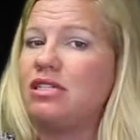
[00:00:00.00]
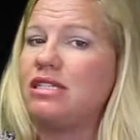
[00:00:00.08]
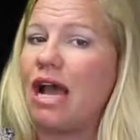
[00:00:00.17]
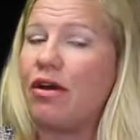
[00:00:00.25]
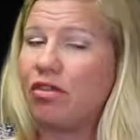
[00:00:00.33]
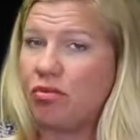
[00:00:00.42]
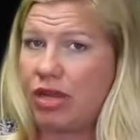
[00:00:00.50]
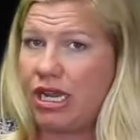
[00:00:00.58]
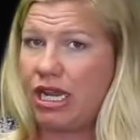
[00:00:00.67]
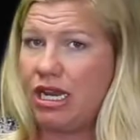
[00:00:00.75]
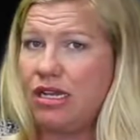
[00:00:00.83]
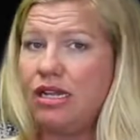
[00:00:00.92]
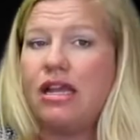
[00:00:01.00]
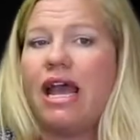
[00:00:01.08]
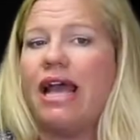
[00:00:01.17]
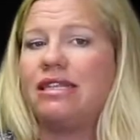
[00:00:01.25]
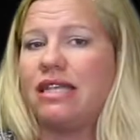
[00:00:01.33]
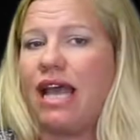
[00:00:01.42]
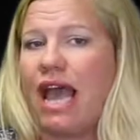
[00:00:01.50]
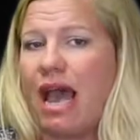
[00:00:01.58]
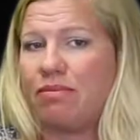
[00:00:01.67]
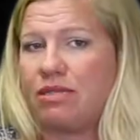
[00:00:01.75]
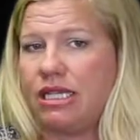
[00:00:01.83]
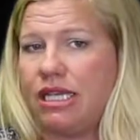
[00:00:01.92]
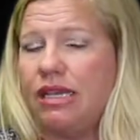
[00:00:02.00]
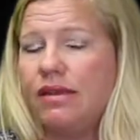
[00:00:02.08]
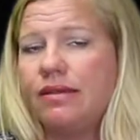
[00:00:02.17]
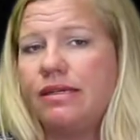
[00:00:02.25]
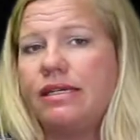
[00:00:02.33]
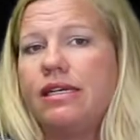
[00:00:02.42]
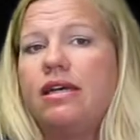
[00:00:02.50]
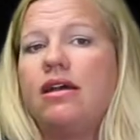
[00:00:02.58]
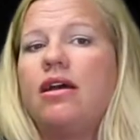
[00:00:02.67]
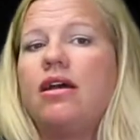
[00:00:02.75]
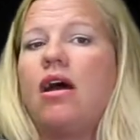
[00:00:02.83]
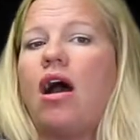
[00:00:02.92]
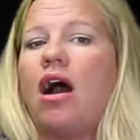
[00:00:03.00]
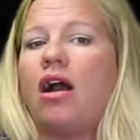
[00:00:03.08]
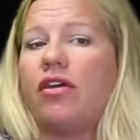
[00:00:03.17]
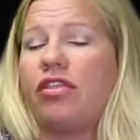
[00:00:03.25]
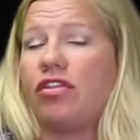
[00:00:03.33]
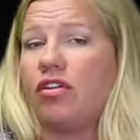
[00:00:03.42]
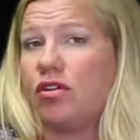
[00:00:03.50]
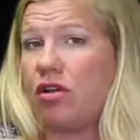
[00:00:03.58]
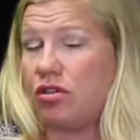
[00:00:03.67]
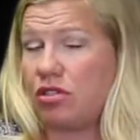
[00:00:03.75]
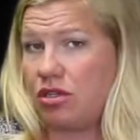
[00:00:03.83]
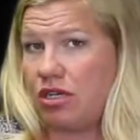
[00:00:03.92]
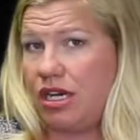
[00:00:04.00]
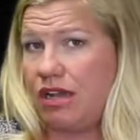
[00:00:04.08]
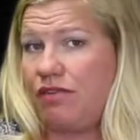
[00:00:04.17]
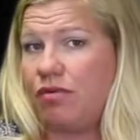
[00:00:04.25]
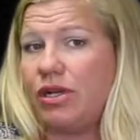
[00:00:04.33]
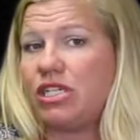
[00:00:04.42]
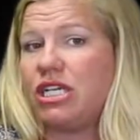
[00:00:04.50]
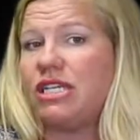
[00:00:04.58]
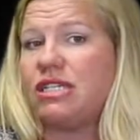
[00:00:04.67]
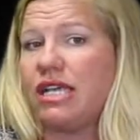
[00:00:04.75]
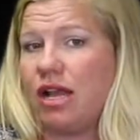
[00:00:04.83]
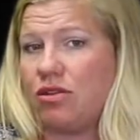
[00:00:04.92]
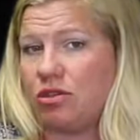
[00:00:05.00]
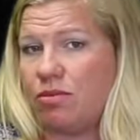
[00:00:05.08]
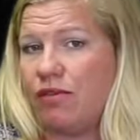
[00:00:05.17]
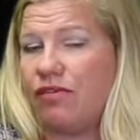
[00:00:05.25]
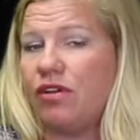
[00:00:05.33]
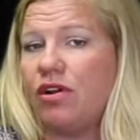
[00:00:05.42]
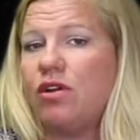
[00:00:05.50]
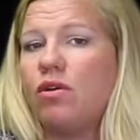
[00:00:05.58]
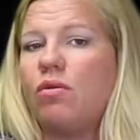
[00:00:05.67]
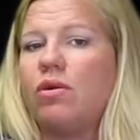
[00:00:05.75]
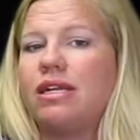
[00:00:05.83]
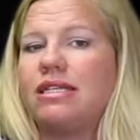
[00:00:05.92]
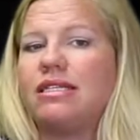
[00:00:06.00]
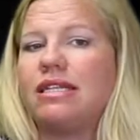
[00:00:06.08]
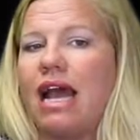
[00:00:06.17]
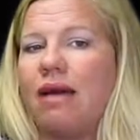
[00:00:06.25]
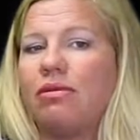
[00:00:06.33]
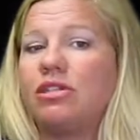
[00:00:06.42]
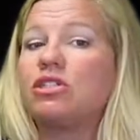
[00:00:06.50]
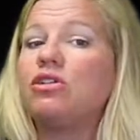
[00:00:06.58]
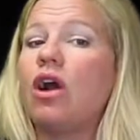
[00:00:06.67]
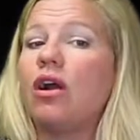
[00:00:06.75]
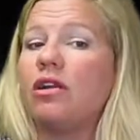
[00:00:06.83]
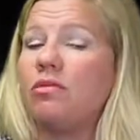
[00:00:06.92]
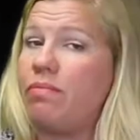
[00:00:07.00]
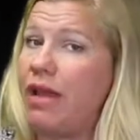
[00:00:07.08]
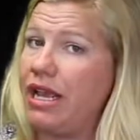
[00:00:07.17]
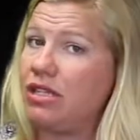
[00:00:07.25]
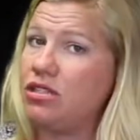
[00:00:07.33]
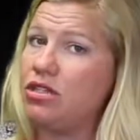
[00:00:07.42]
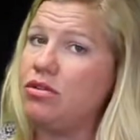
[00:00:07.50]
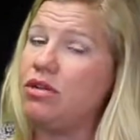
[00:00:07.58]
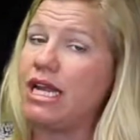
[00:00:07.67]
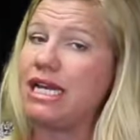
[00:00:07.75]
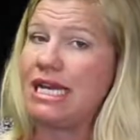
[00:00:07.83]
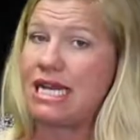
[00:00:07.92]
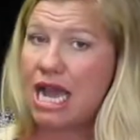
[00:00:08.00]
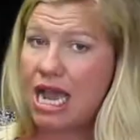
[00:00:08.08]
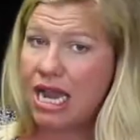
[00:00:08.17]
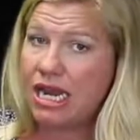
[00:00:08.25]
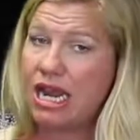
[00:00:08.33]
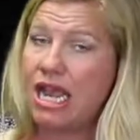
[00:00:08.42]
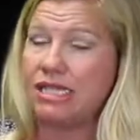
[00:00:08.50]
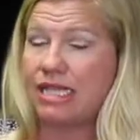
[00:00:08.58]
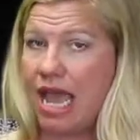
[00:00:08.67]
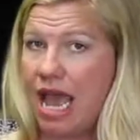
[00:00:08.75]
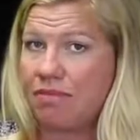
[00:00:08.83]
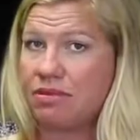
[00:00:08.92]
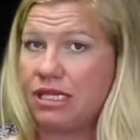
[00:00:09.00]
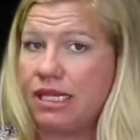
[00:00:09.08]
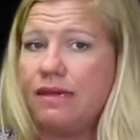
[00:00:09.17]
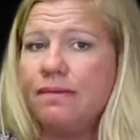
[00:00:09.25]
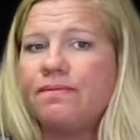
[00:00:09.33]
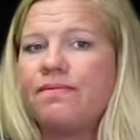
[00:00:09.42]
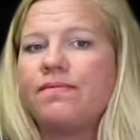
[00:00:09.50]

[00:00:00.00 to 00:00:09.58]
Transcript: South Reed as a HAP-C. Our third alternative, which is a council preferred, would establish Garden Banks 299 as a HAP-C.